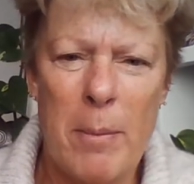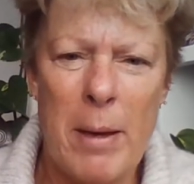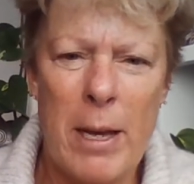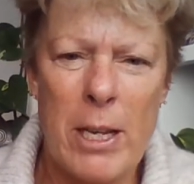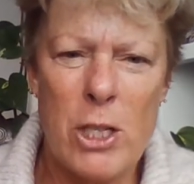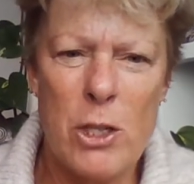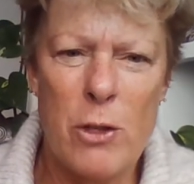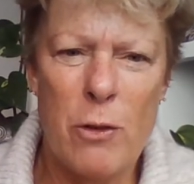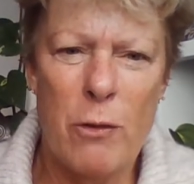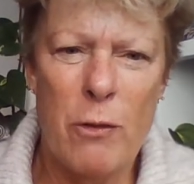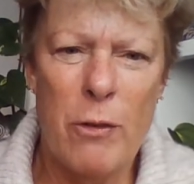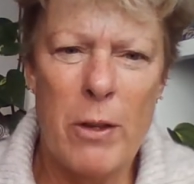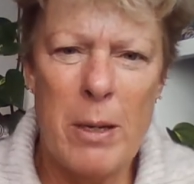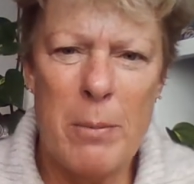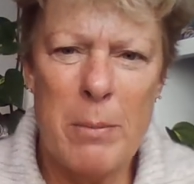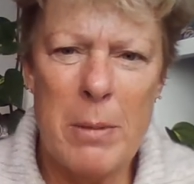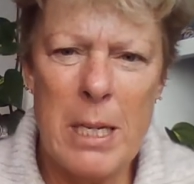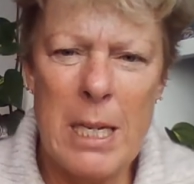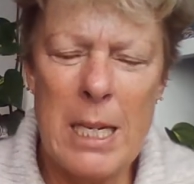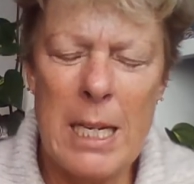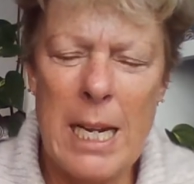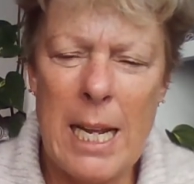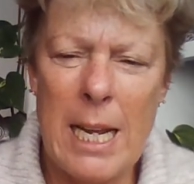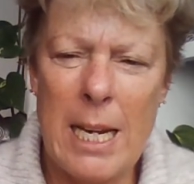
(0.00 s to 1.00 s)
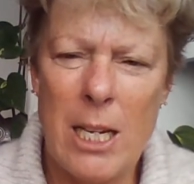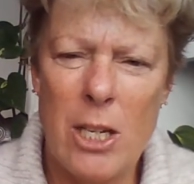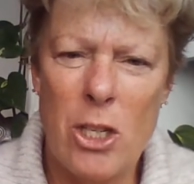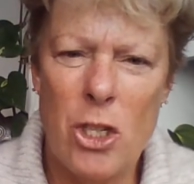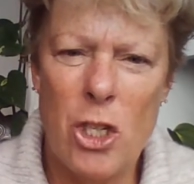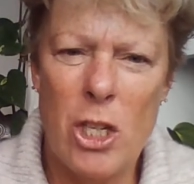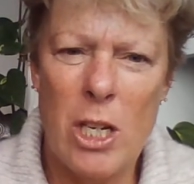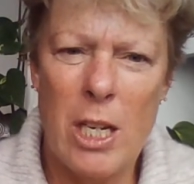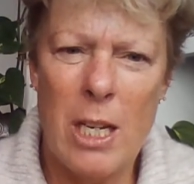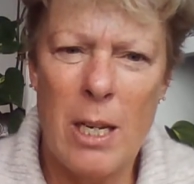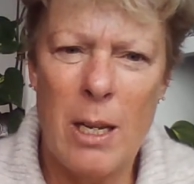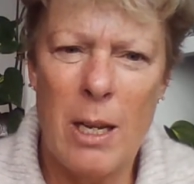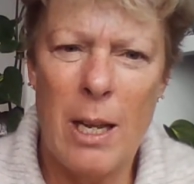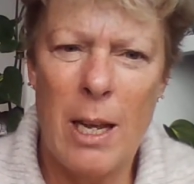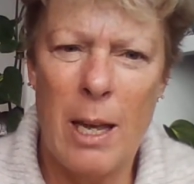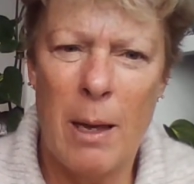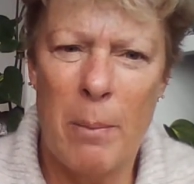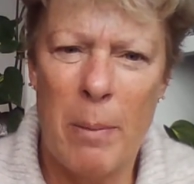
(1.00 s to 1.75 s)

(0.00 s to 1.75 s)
much feminine energy